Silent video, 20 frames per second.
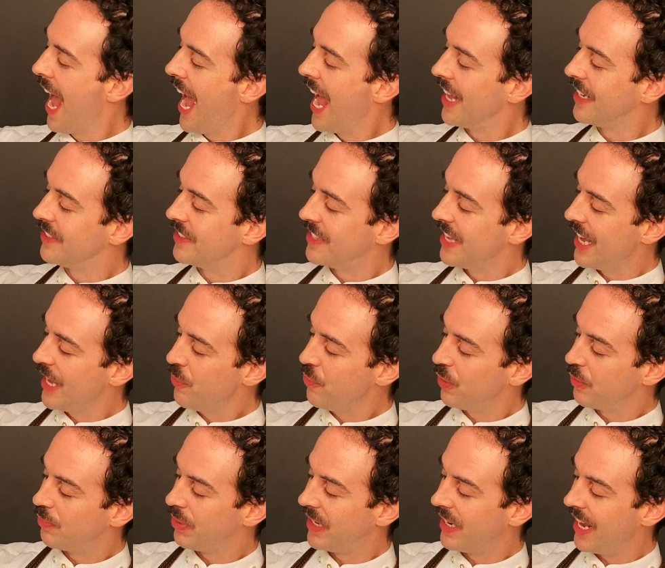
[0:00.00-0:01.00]
And they
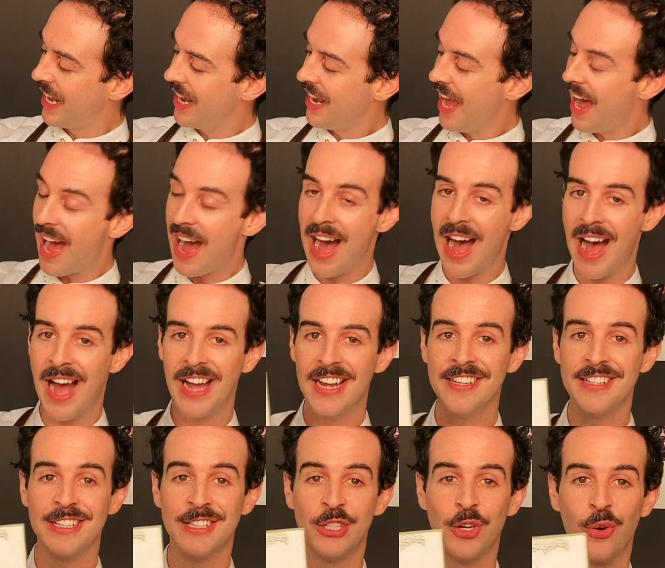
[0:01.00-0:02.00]
would play hide
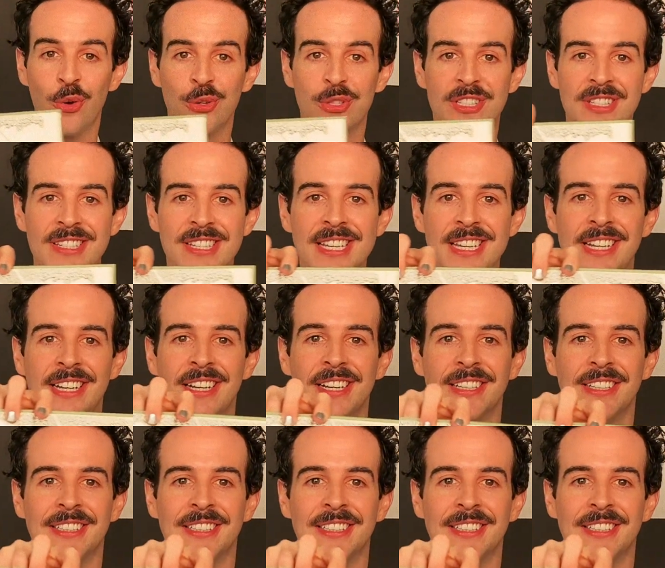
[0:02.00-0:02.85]
and go seek.